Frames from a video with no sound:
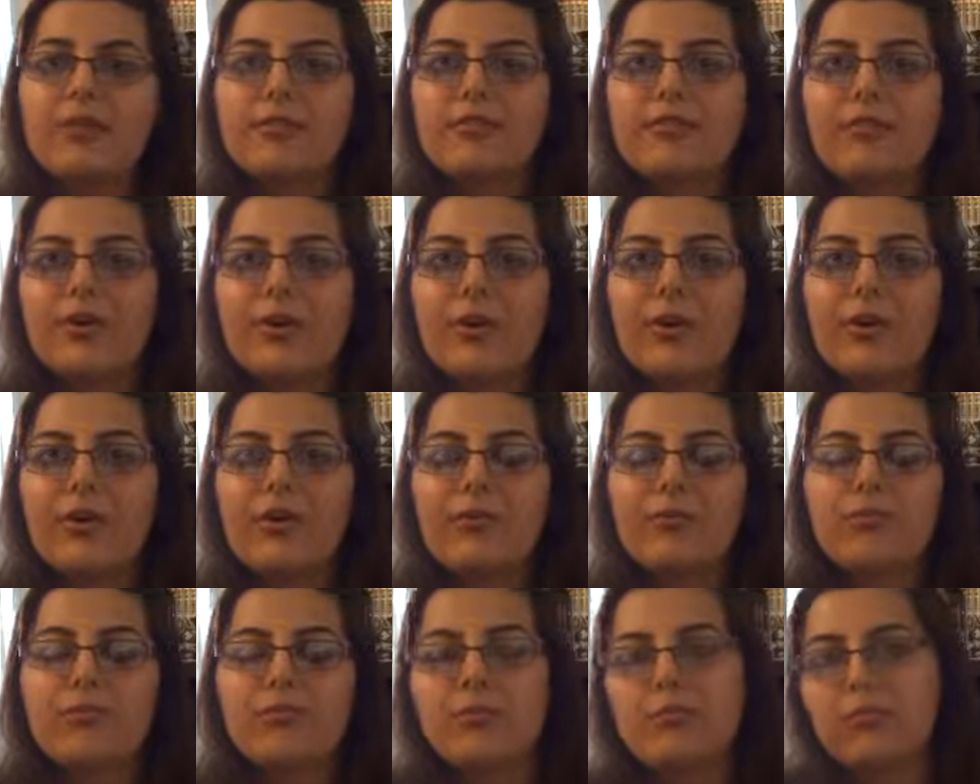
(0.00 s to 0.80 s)

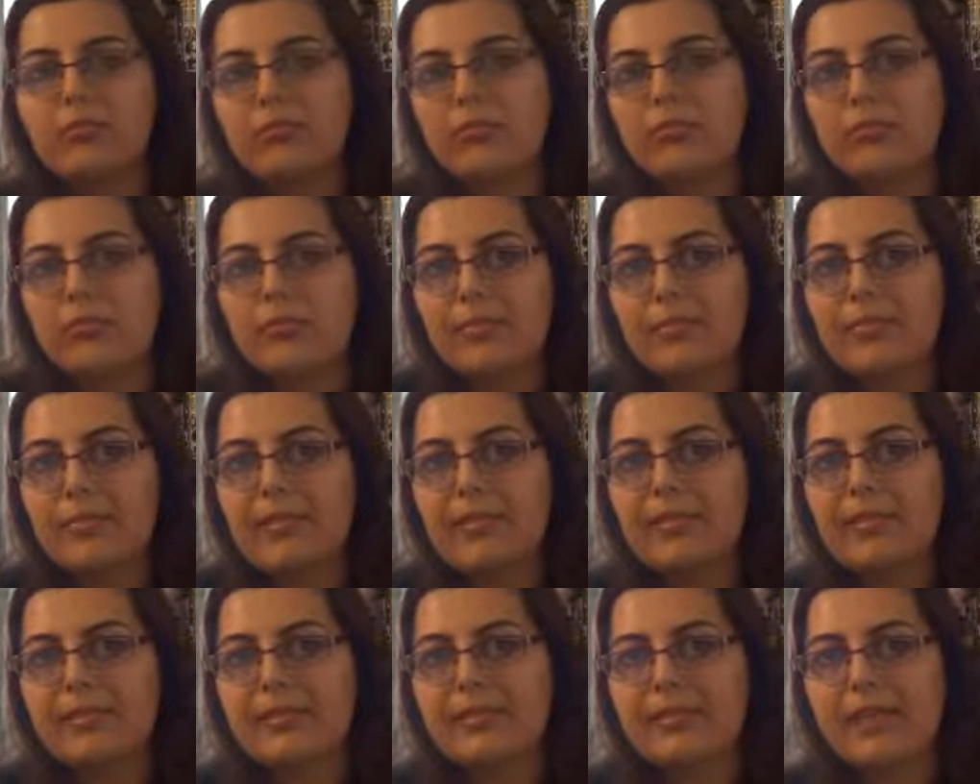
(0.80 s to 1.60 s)
So,
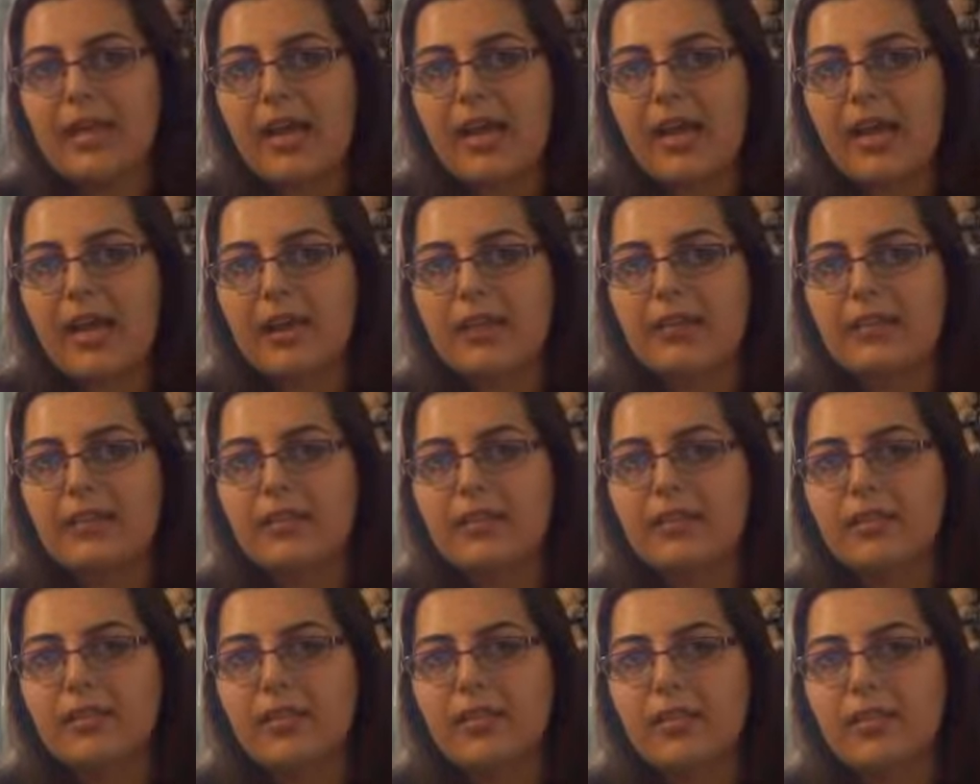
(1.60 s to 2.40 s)
because
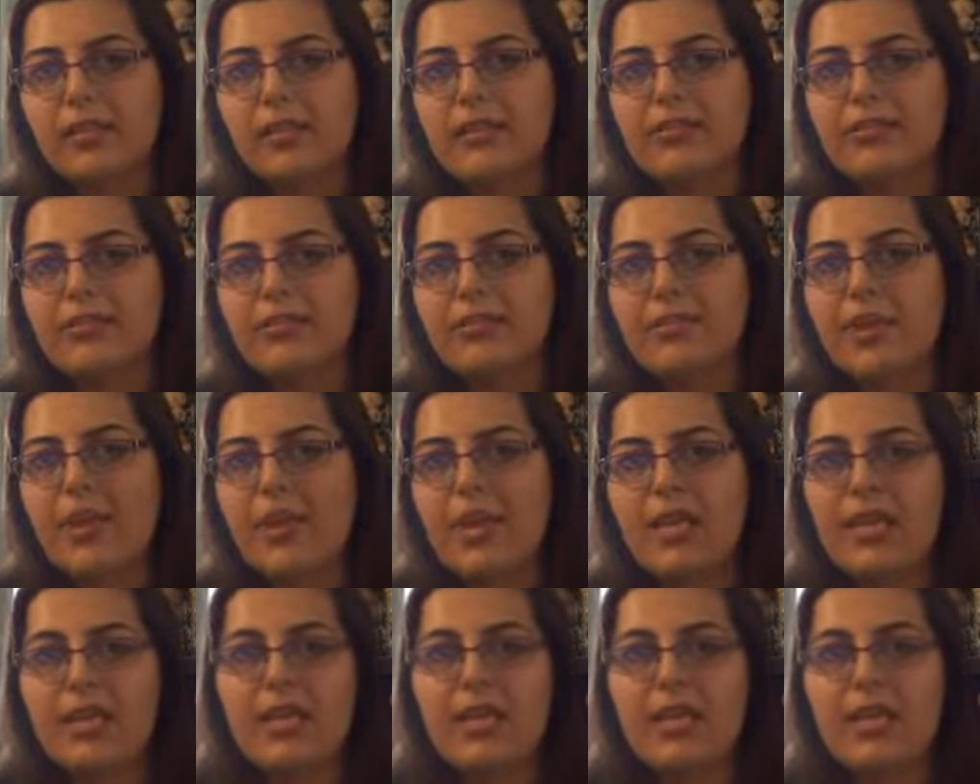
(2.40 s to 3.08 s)
I live